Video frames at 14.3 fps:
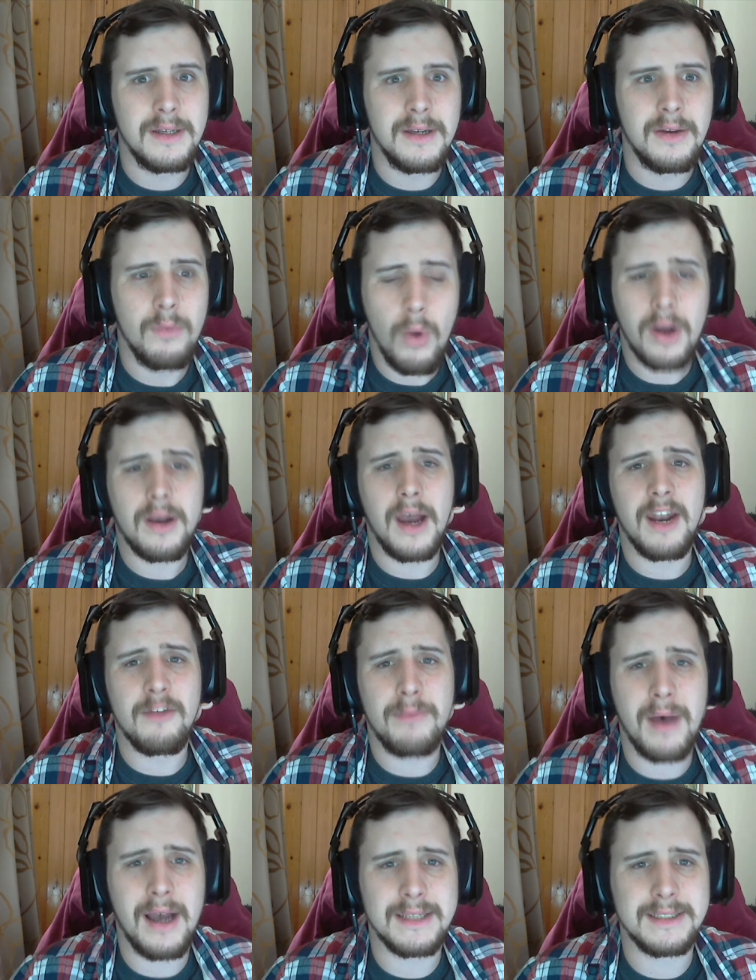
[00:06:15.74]
What kind of
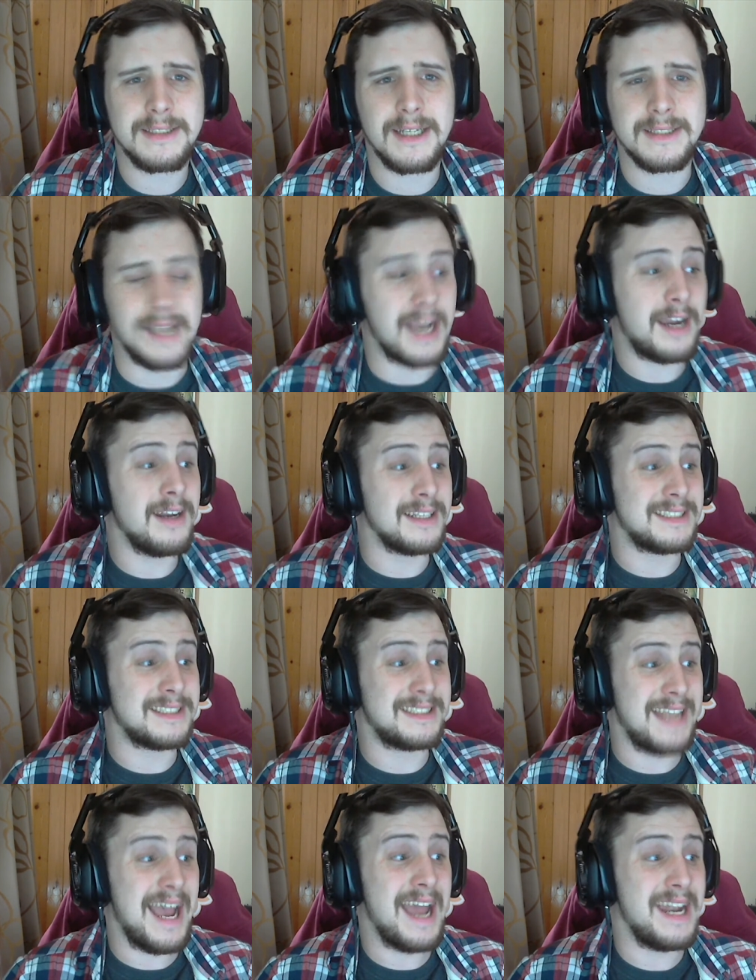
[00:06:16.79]
person does that? I can
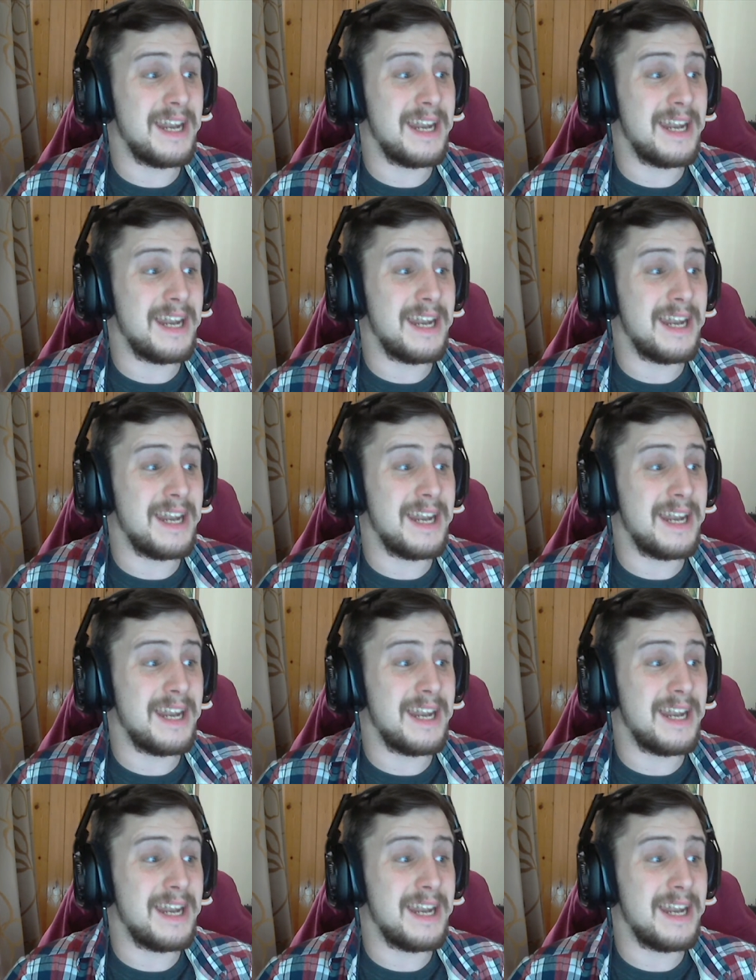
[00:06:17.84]
understand